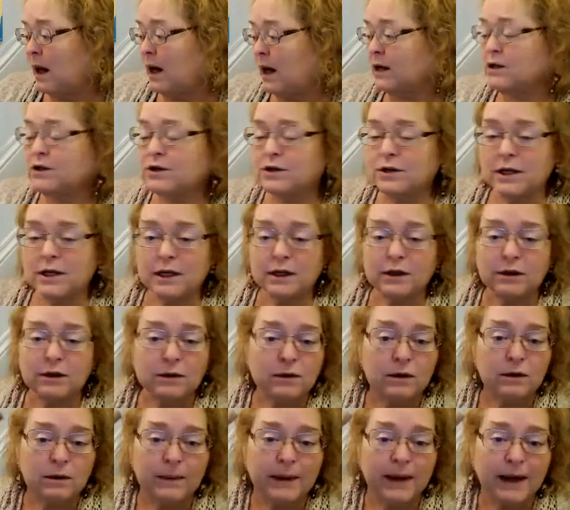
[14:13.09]
Underneath it
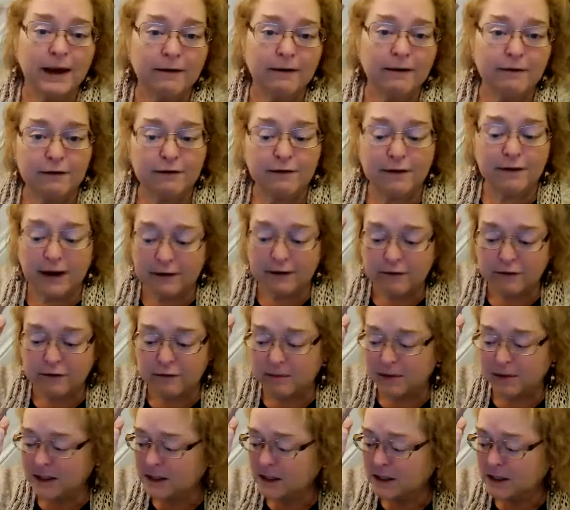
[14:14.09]
all, we have the Five
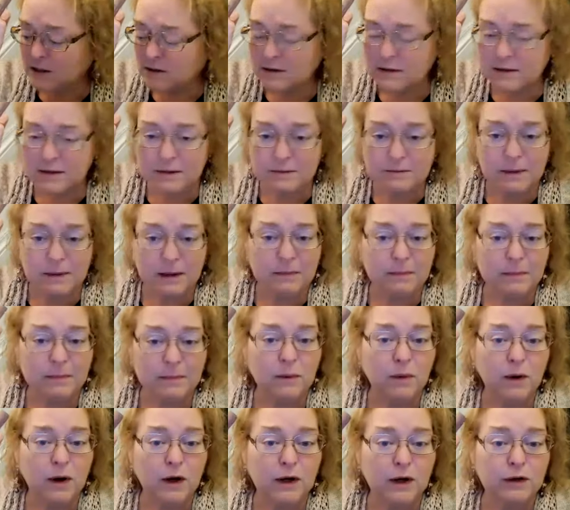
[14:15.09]
of Pentacles. This might be
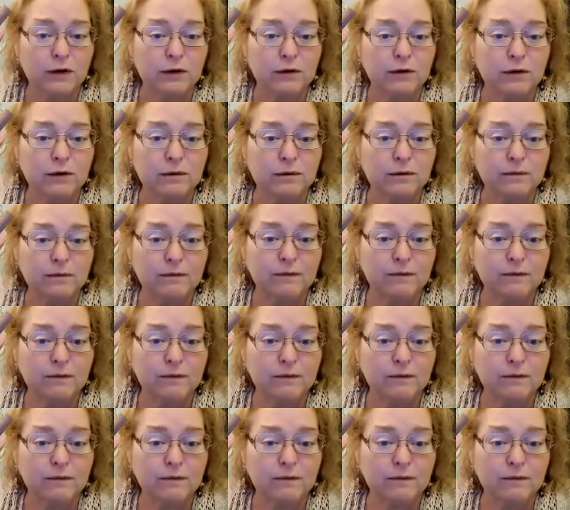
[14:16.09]
why